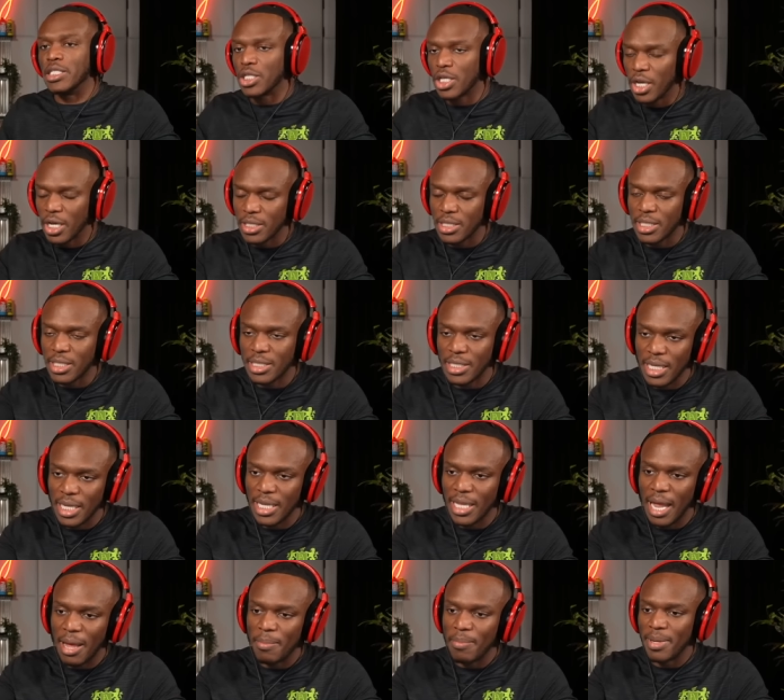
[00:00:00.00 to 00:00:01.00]
good to see
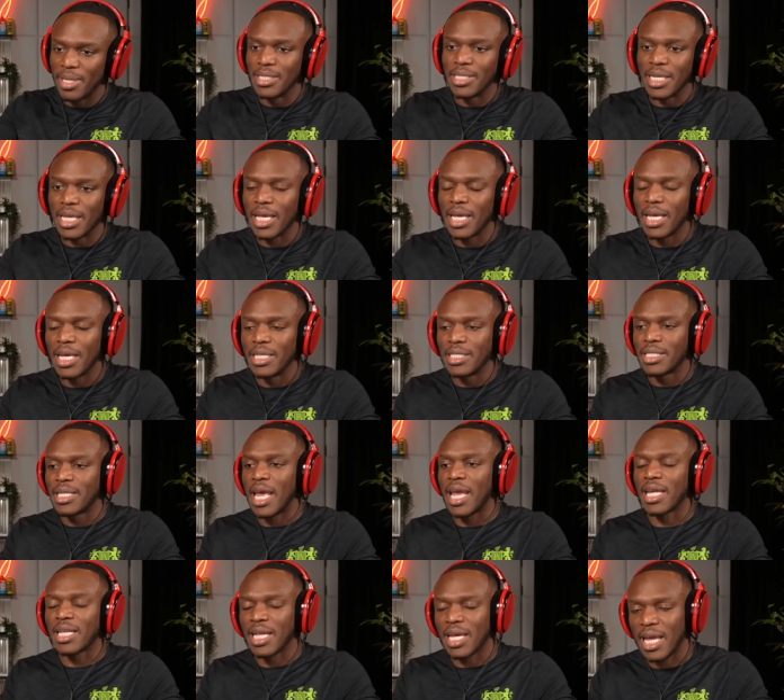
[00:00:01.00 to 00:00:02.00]
that Mizzy is
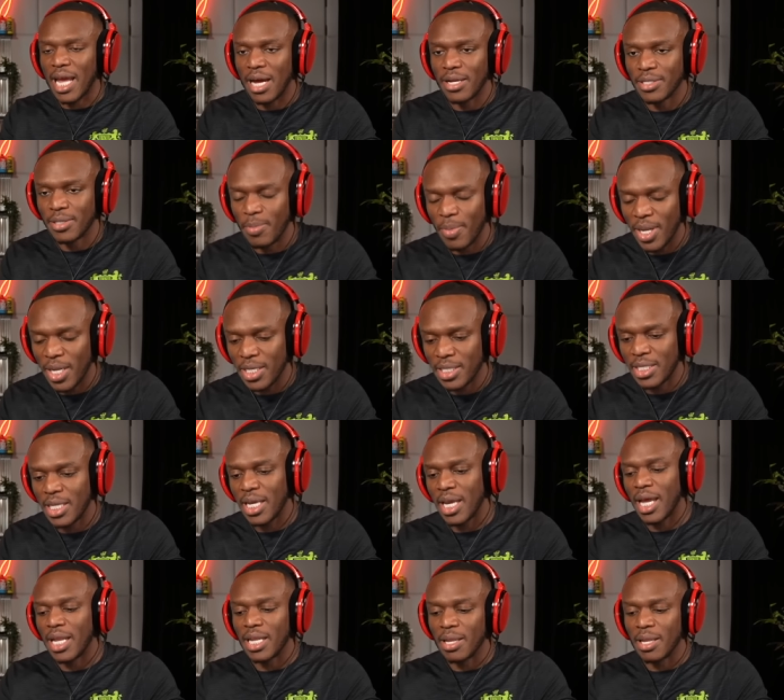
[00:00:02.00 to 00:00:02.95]
taking accountability and